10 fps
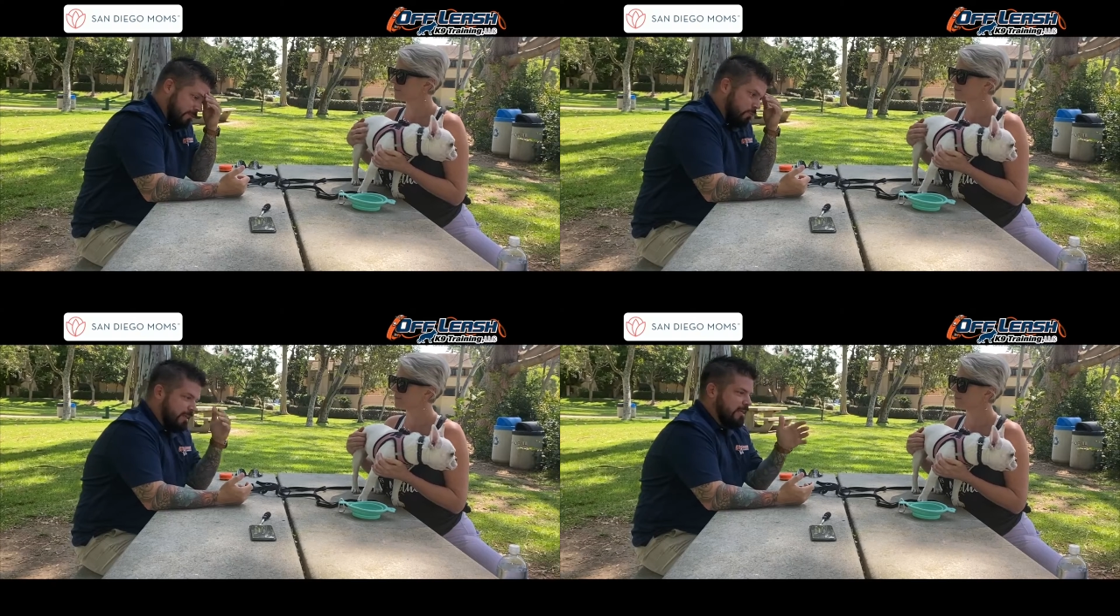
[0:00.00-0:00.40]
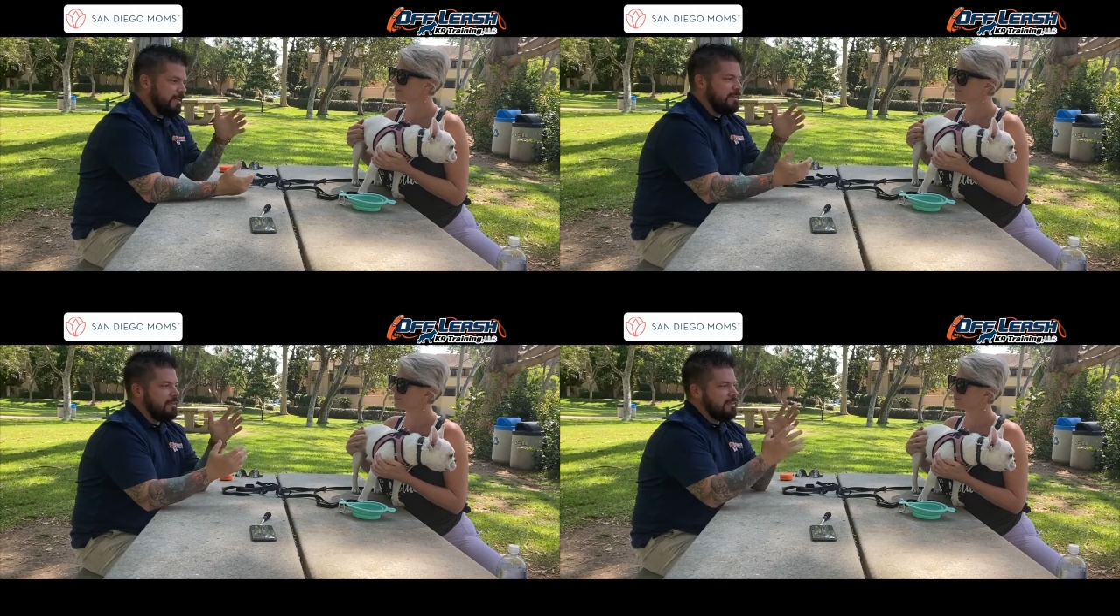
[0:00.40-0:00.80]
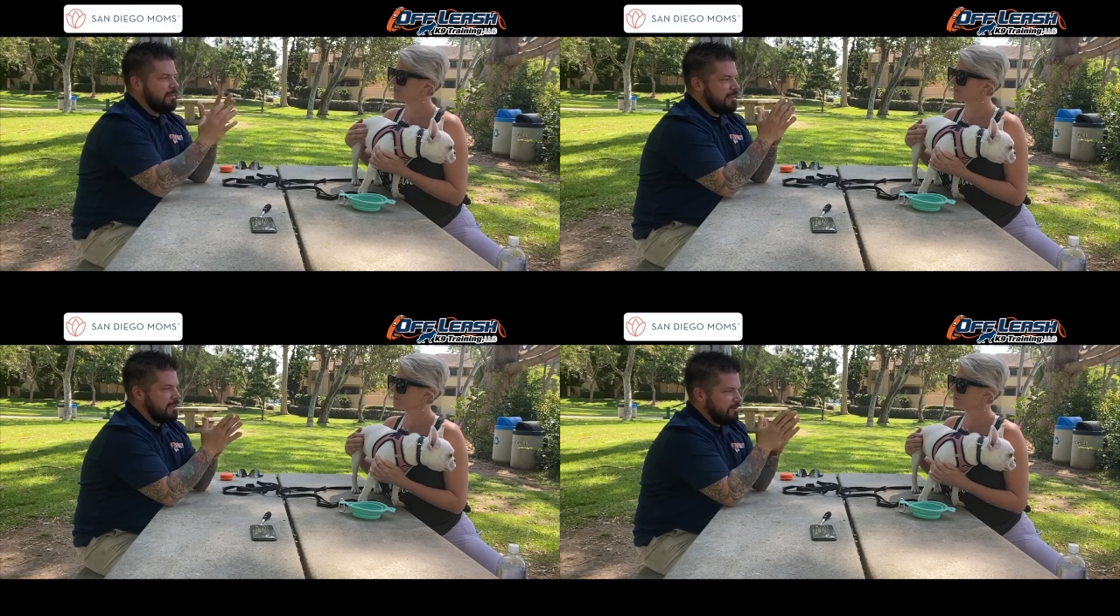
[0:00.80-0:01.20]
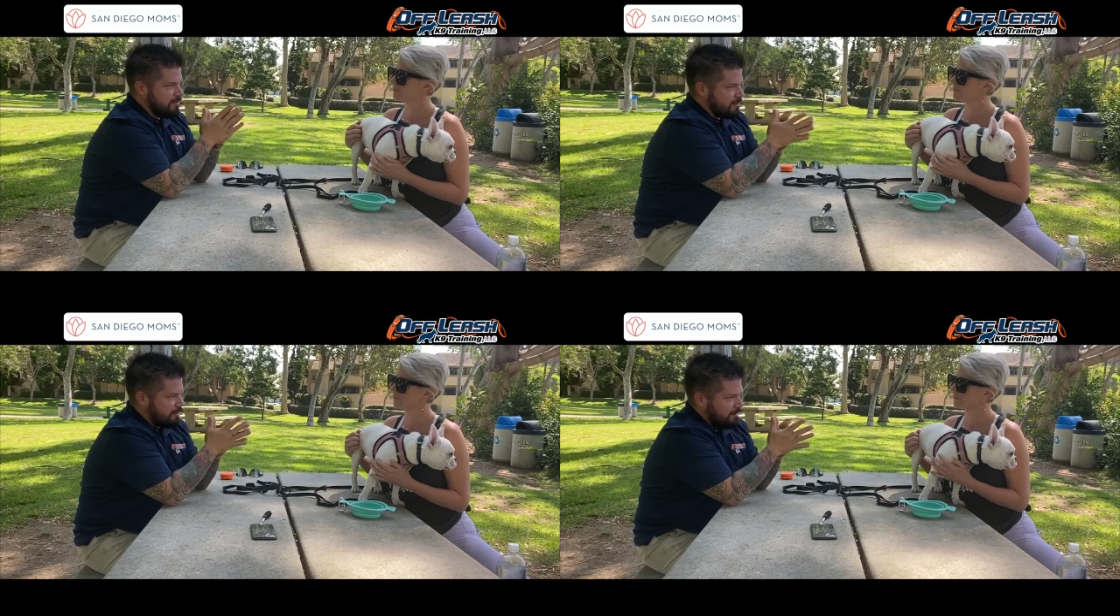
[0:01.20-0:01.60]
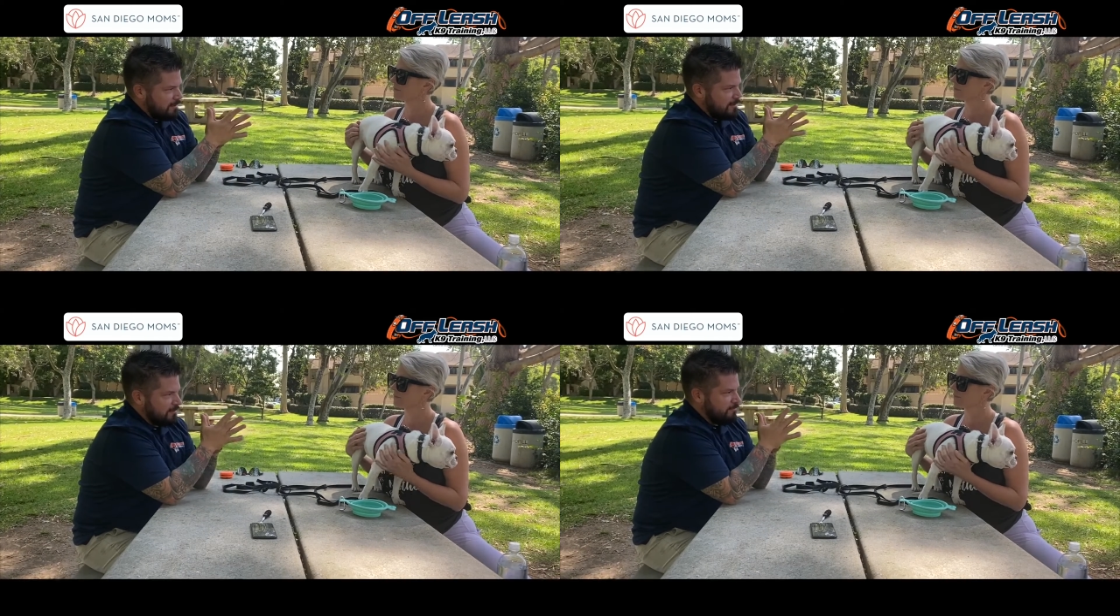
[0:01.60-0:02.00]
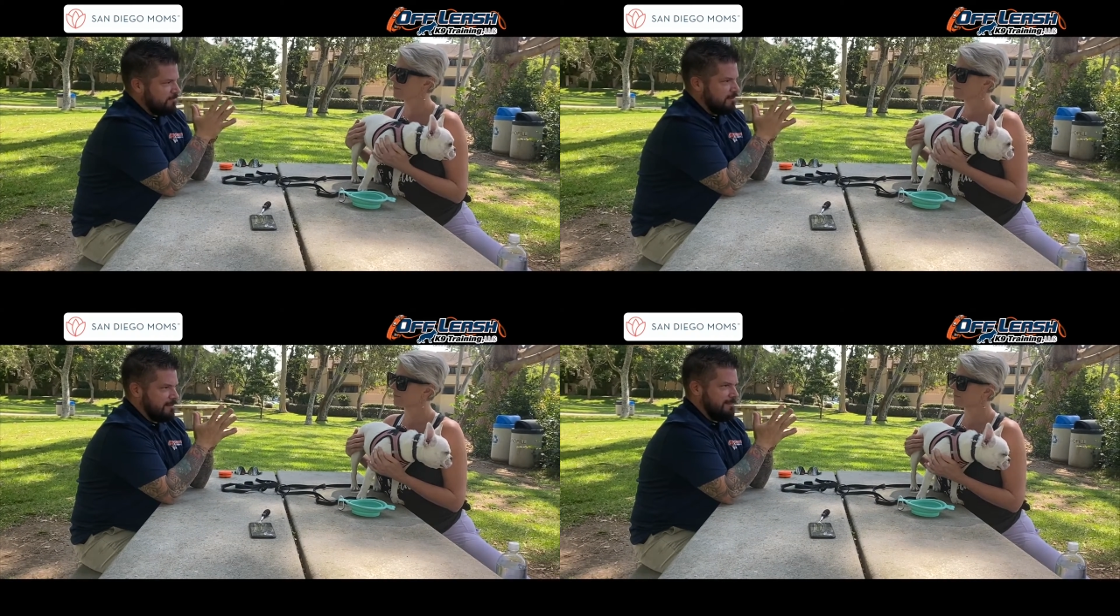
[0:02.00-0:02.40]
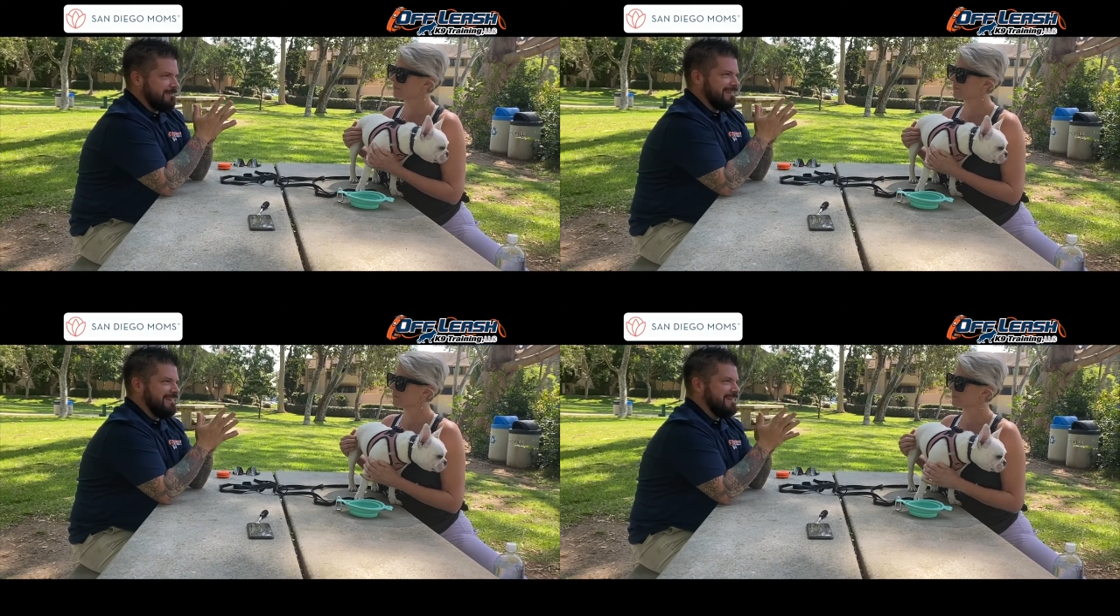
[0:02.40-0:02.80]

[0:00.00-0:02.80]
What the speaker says: We get your dog from,